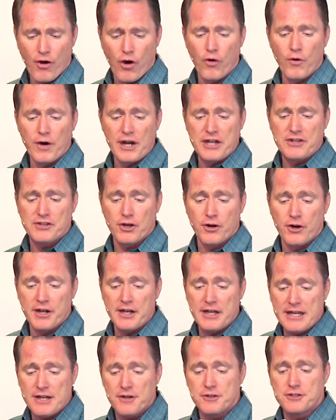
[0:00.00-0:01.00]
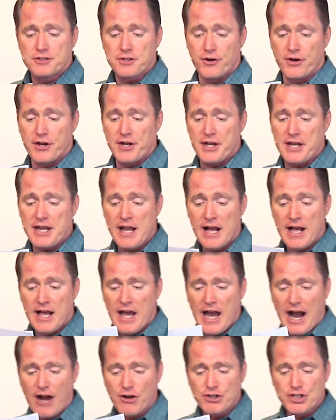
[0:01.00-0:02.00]
Oh, eternity, eternity,
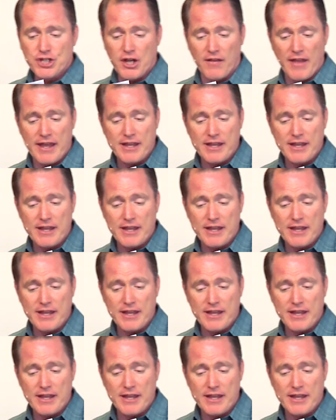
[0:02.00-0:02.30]
how shall